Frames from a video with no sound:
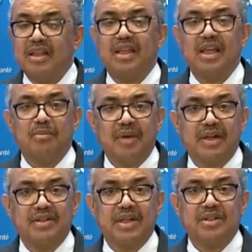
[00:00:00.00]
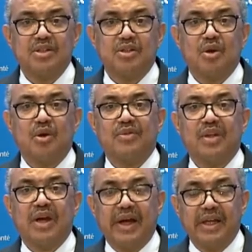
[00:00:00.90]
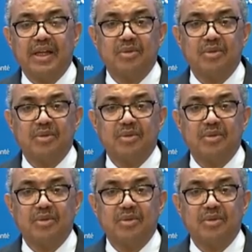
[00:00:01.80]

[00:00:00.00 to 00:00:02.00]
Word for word: The emergence of the highly